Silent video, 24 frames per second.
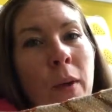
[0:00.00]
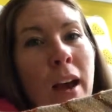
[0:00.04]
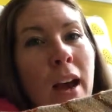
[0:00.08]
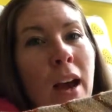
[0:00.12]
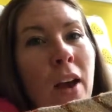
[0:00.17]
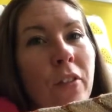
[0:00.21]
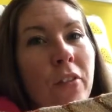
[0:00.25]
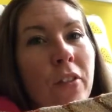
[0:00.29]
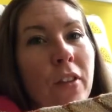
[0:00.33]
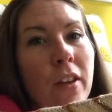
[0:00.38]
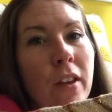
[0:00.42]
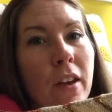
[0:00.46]

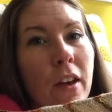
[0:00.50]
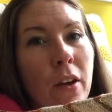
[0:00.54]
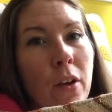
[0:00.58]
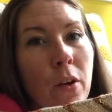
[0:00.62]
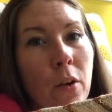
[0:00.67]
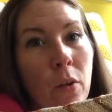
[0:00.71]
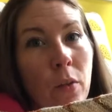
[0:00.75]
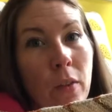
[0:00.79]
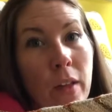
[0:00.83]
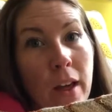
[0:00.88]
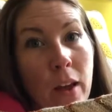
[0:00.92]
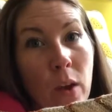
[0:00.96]
have to
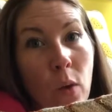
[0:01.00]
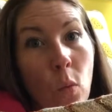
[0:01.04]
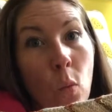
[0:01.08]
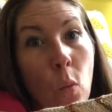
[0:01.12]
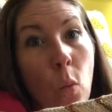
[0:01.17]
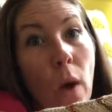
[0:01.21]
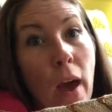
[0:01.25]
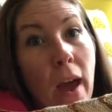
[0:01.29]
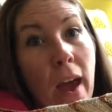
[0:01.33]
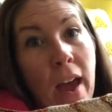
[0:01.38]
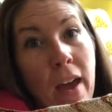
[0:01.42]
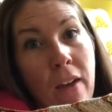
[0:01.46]
go like
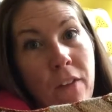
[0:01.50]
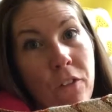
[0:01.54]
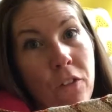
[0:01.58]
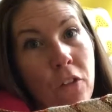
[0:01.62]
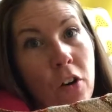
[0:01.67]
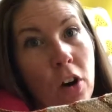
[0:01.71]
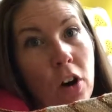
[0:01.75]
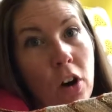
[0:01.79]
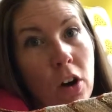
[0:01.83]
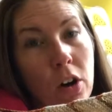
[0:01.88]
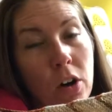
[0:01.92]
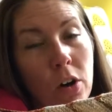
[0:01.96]
way
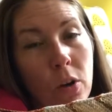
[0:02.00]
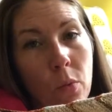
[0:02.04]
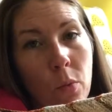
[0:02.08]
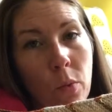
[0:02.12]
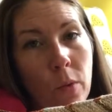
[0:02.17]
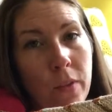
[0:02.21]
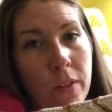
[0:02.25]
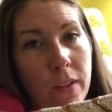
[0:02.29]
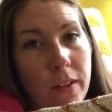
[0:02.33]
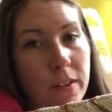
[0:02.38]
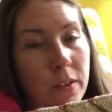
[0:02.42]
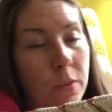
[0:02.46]
far
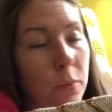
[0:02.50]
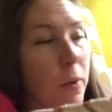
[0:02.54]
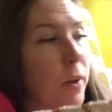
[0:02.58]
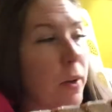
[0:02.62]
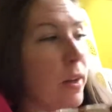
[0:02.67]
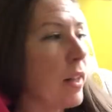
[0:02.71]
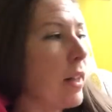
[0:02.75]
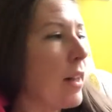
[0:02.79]
with this one.